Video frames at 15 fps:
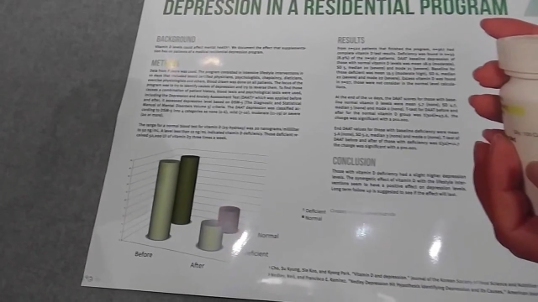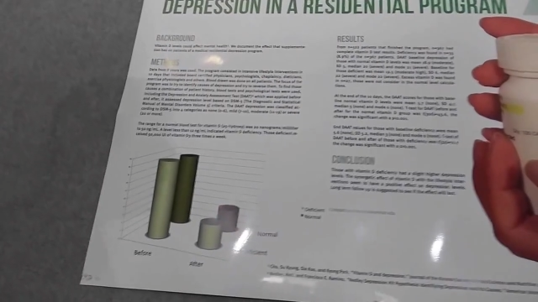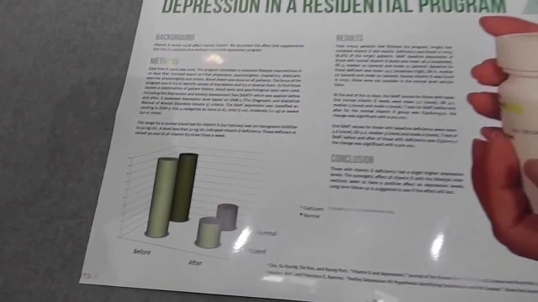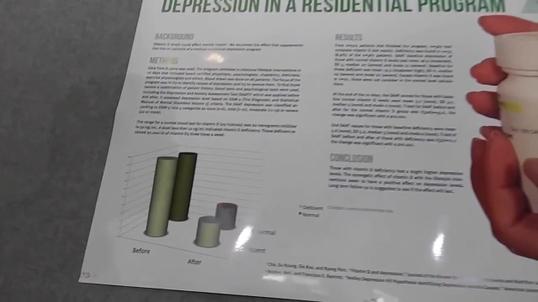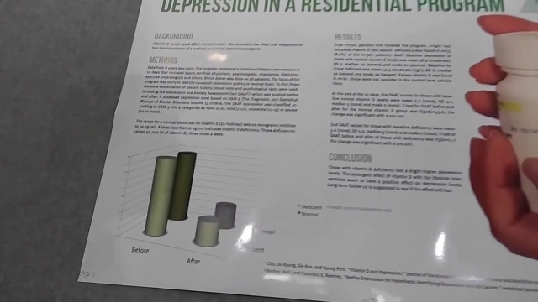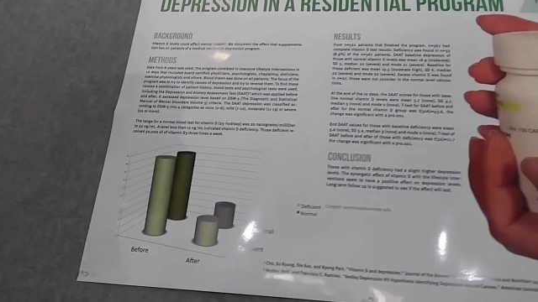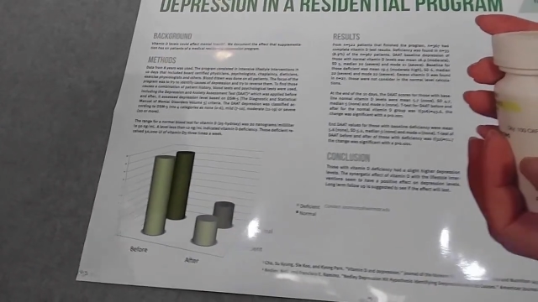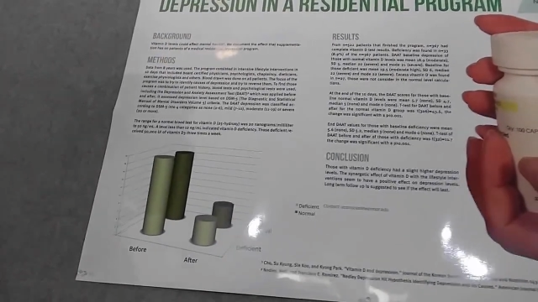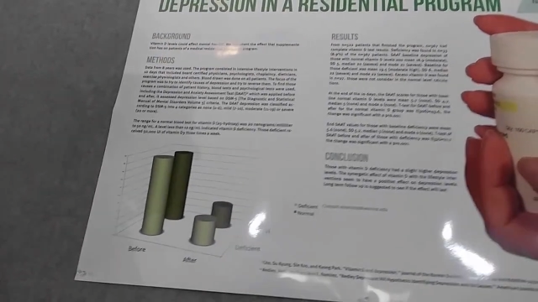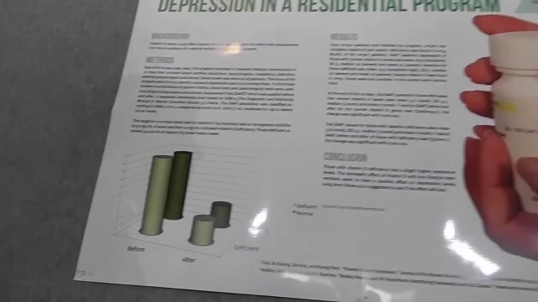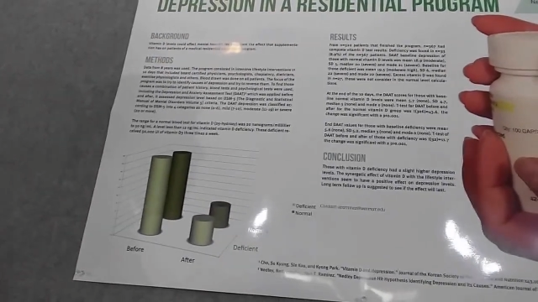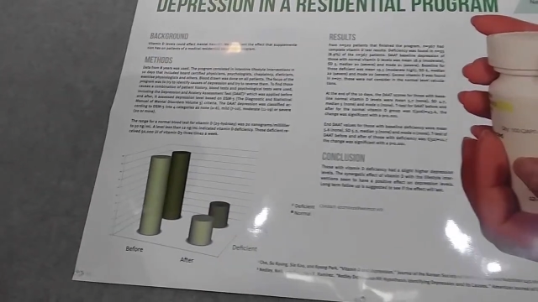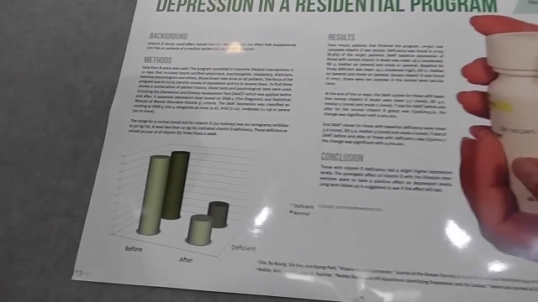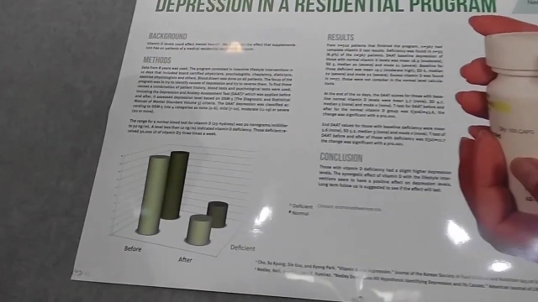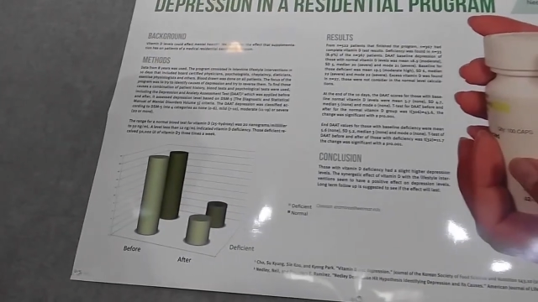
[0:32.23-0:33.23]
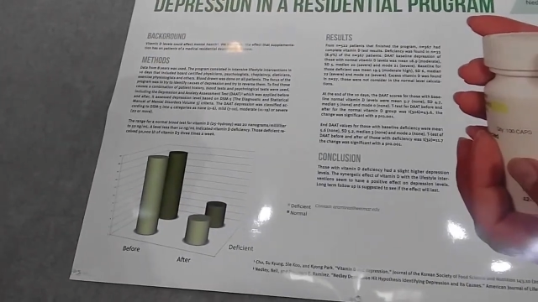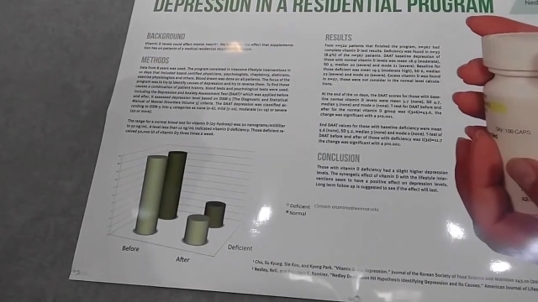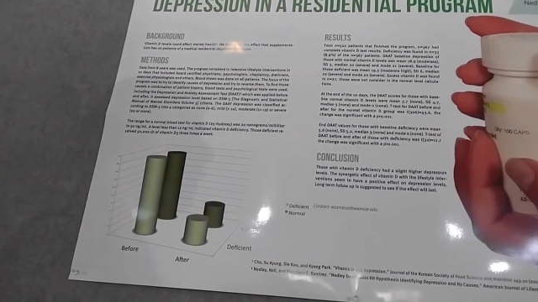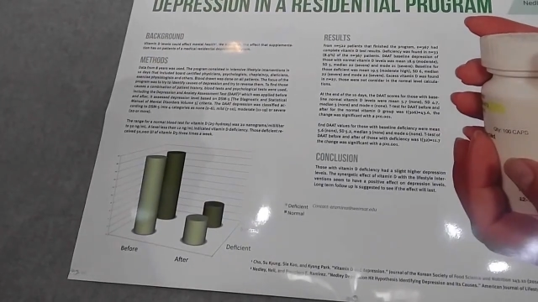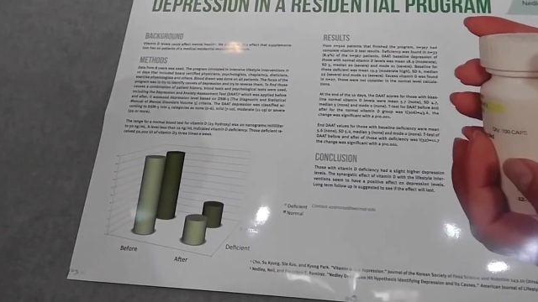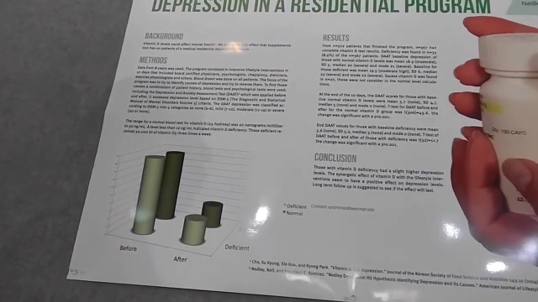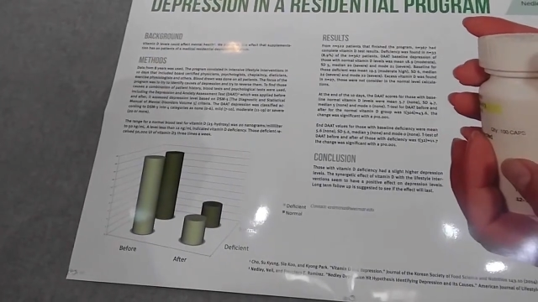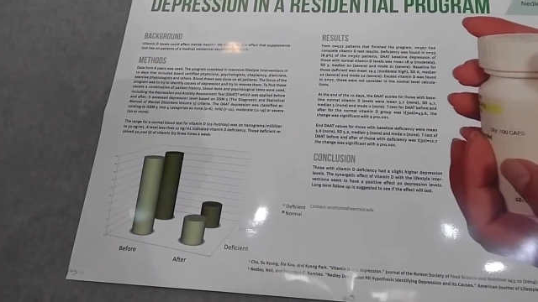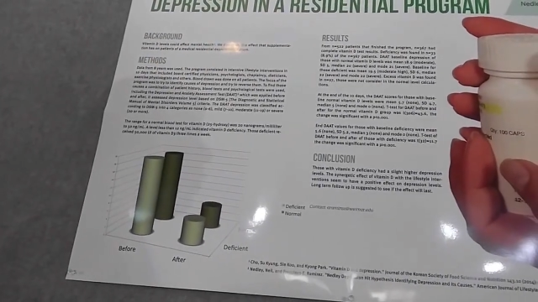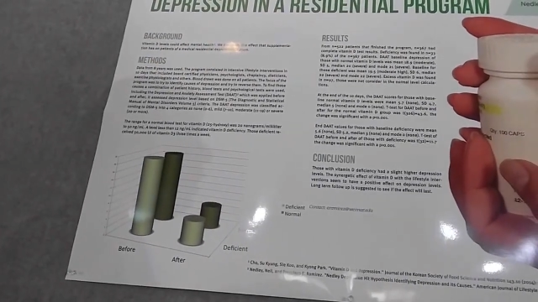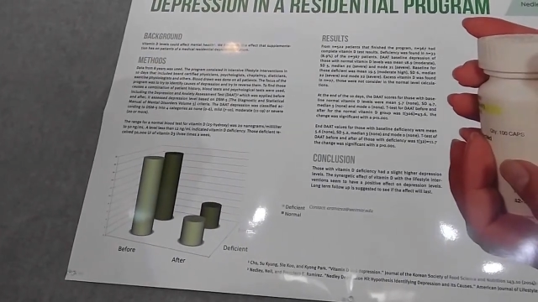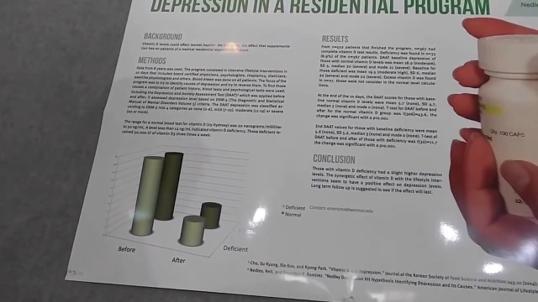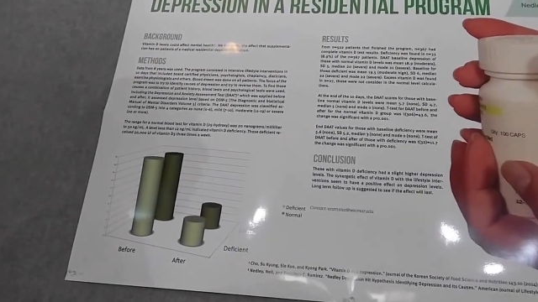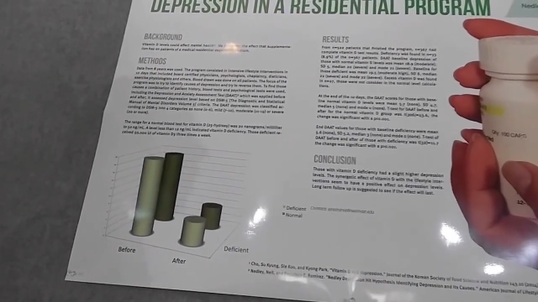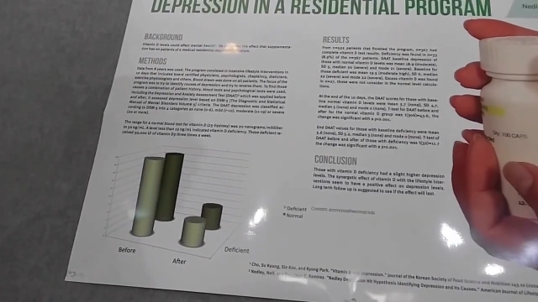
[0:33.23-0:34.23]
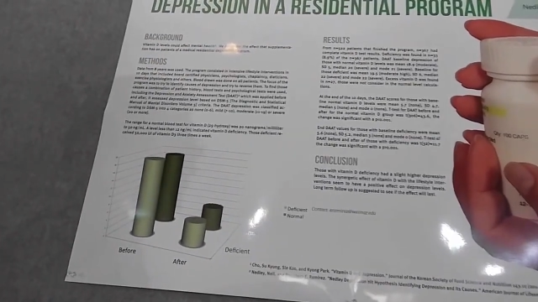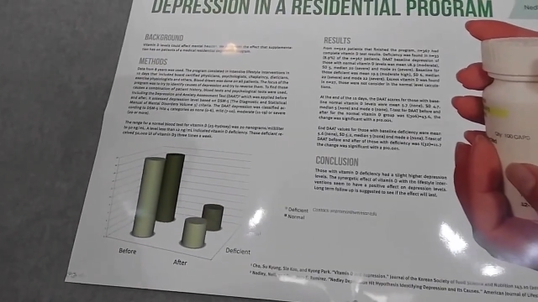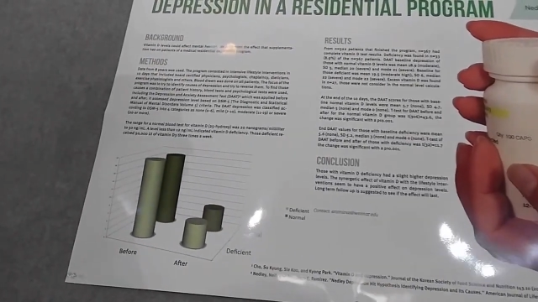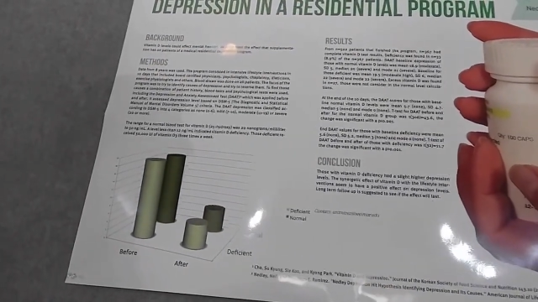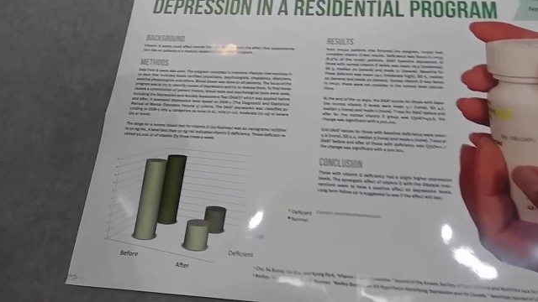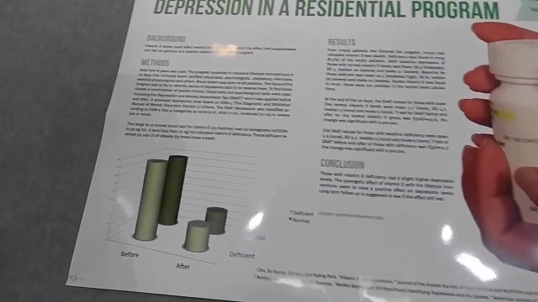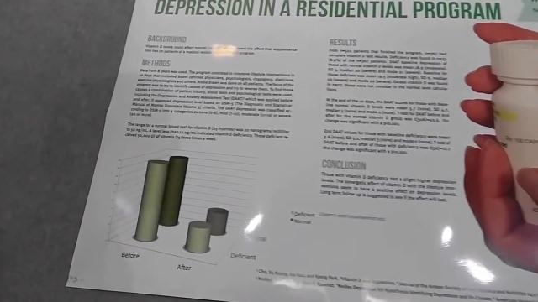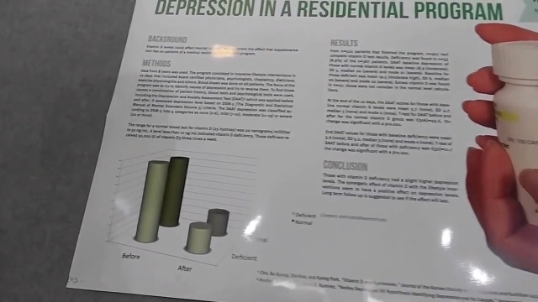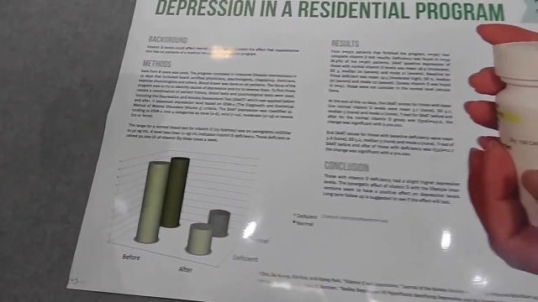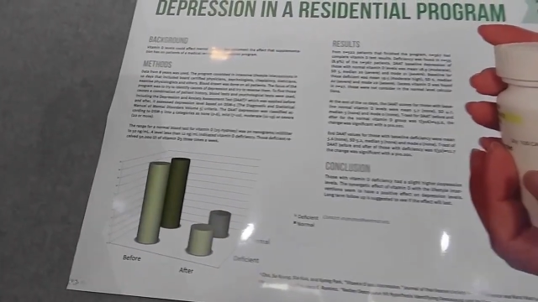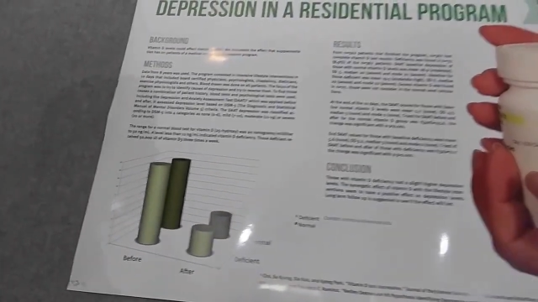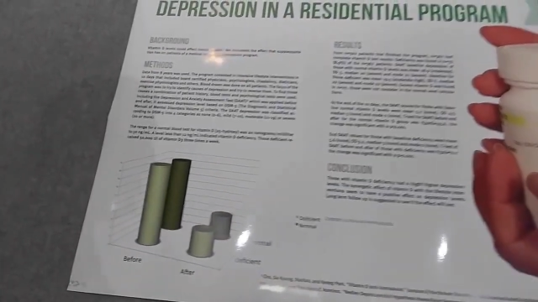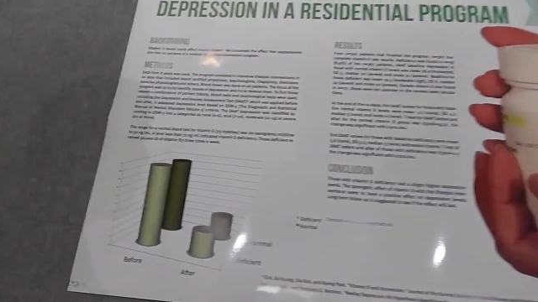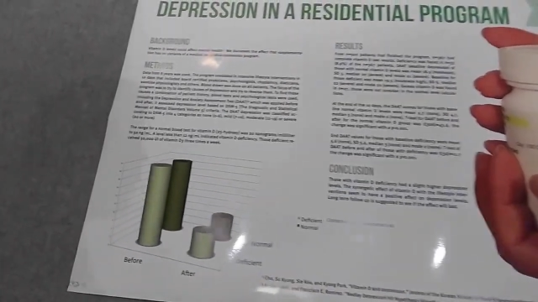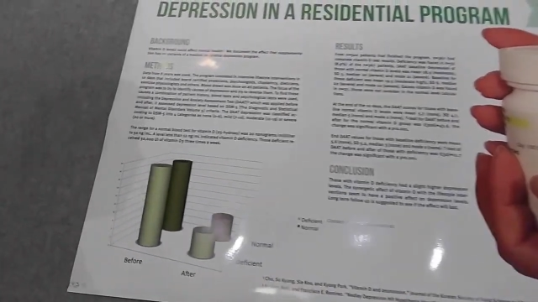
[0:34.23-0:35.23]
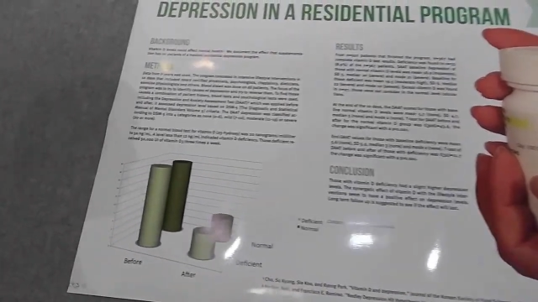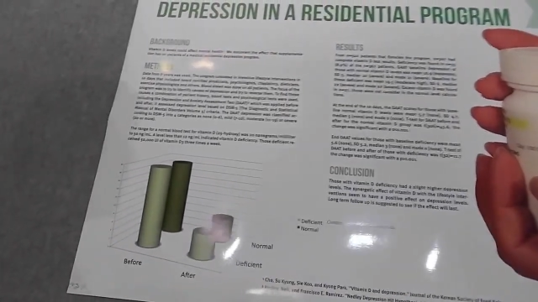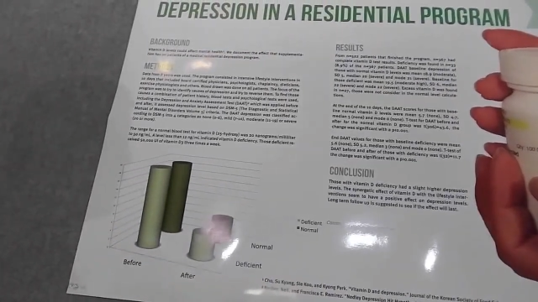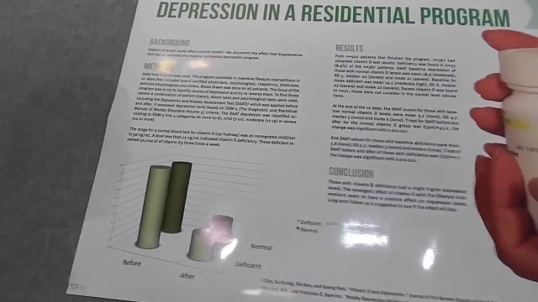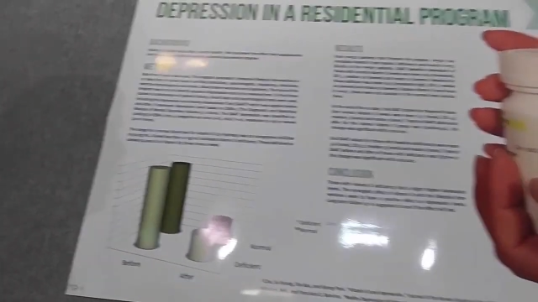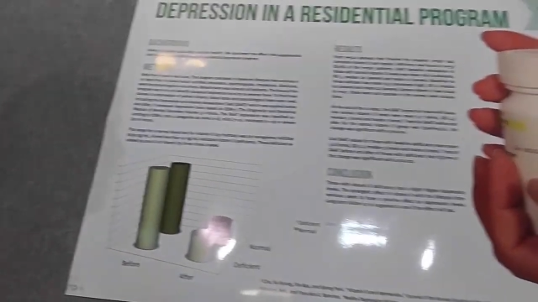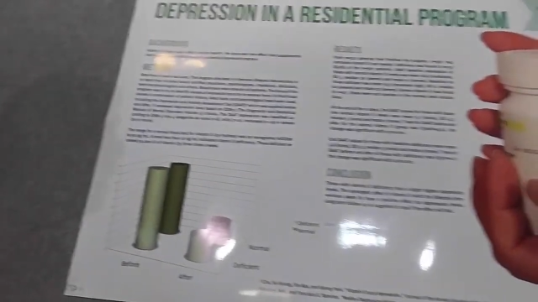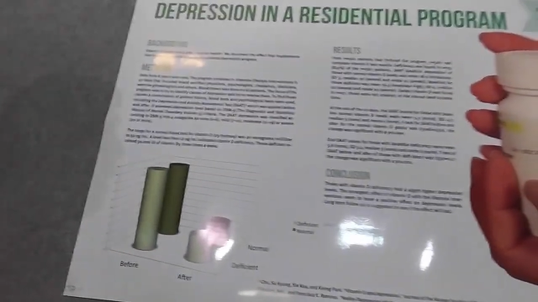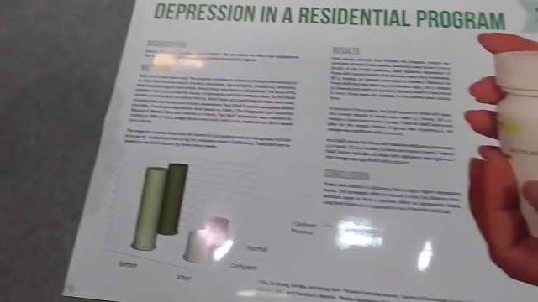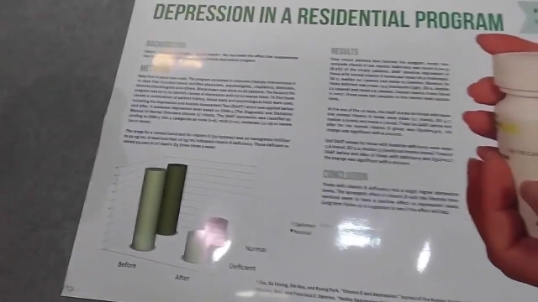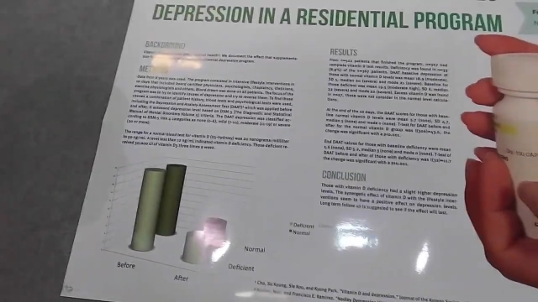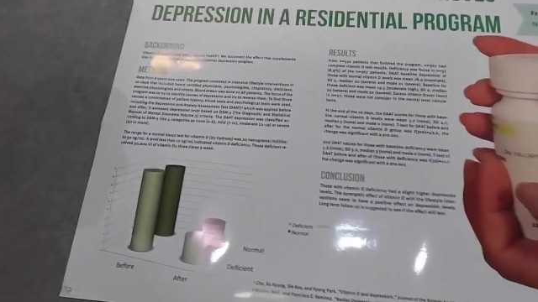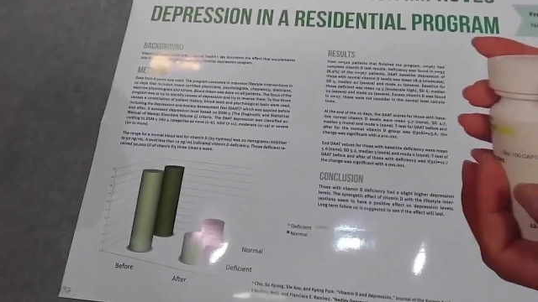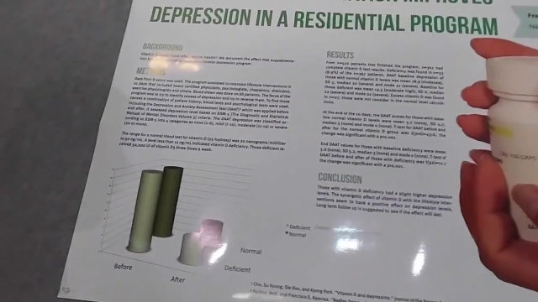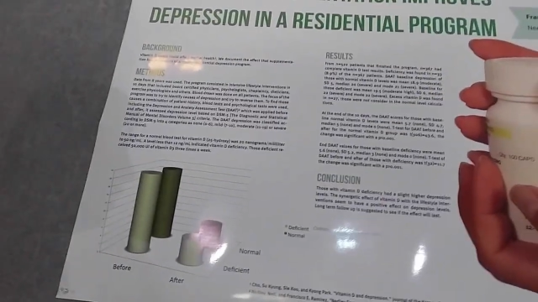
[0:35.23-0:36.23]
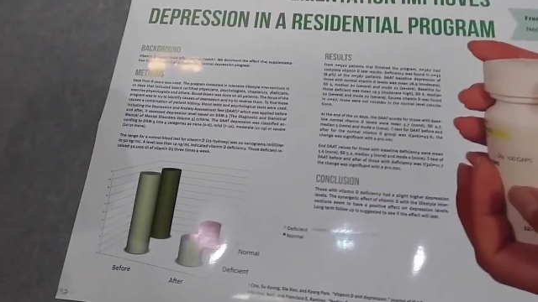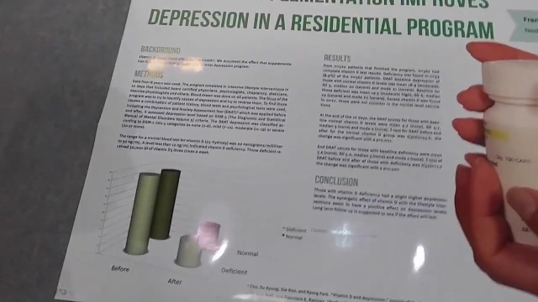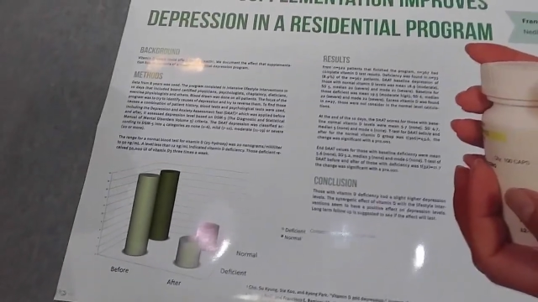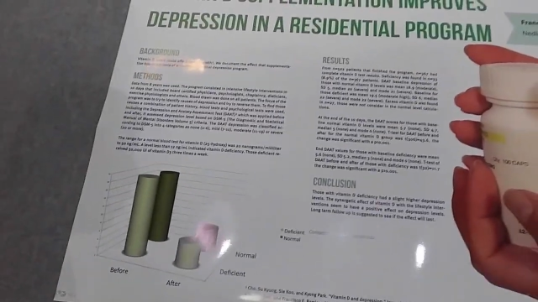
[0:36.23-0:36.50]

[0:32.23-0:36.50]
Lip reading: No face is visible, so there are no lips to read.